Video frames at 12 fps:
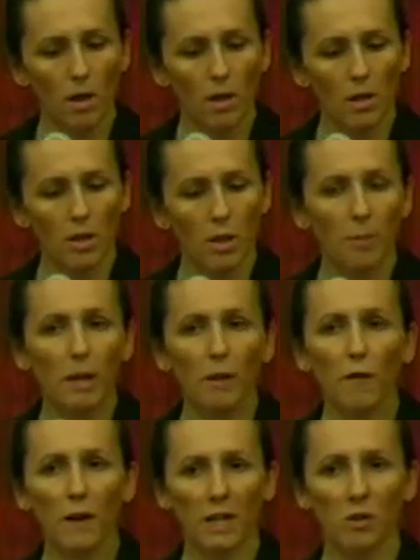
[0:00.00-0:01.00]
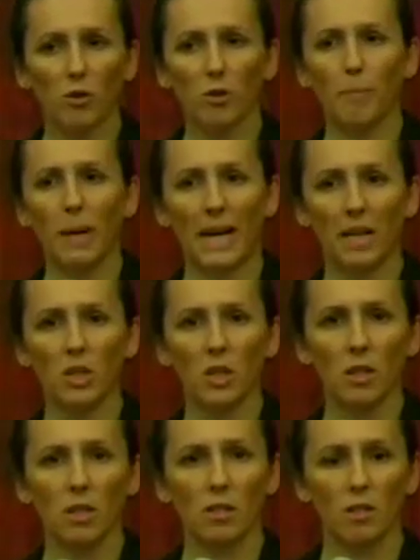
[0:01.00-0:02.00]
So manufacturers are
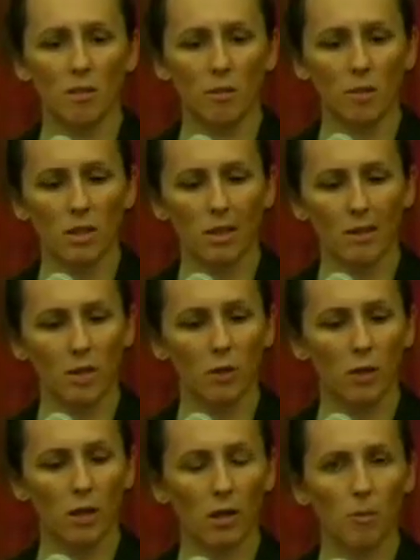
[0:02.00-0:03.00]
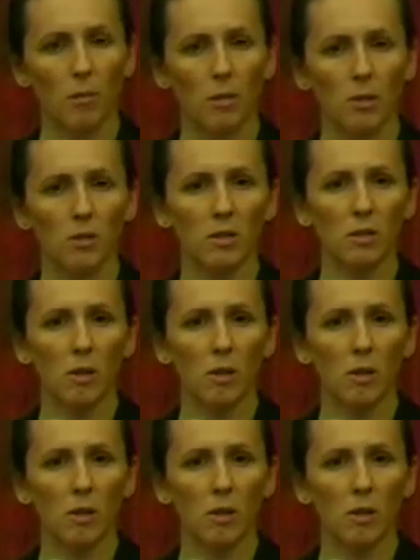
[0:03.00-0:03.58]
packaging these systems into luxury automobiles. They're